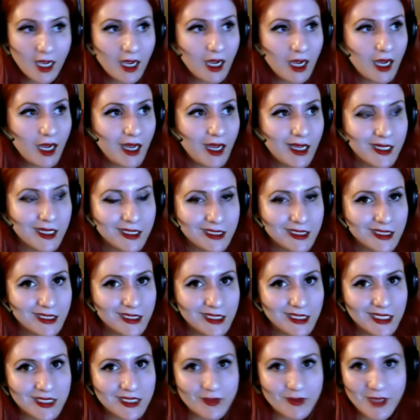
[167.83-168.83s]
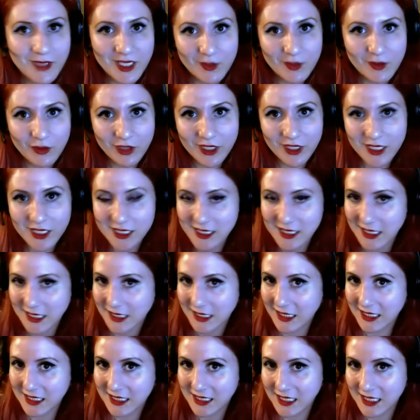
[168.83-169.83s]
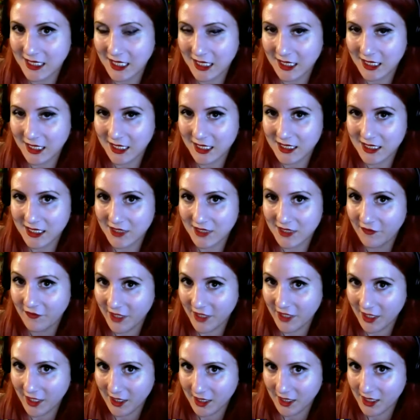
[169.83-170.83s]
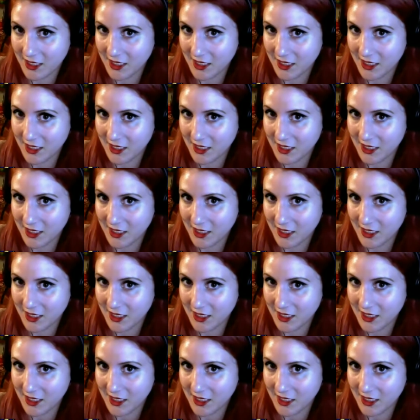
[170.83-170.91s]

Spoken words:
And let's make it pretty easy. Let's say that it's a Fianna,